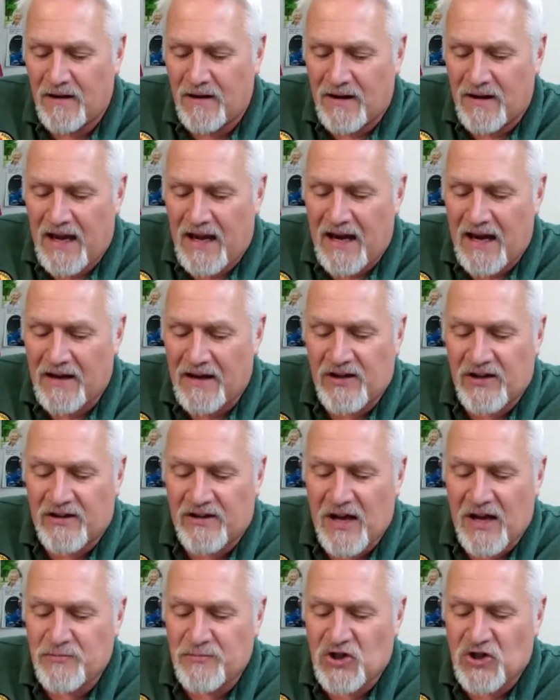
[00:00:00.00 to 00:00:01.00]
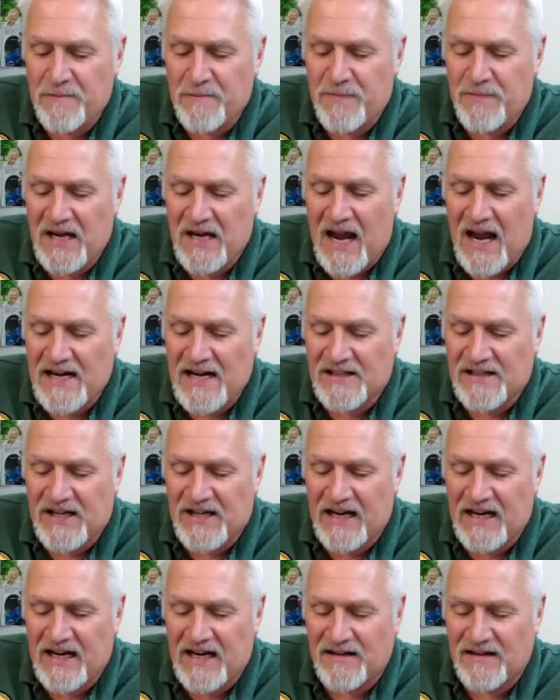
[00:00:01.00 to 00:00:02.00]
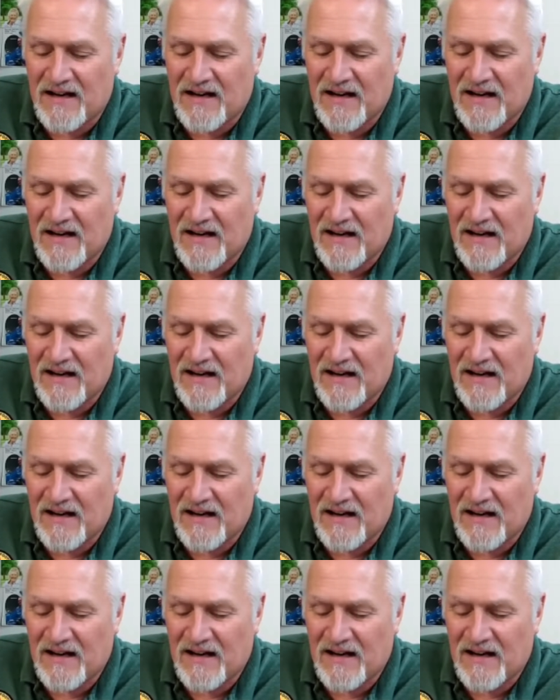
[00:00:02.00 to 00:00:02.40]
KN6MJB 18,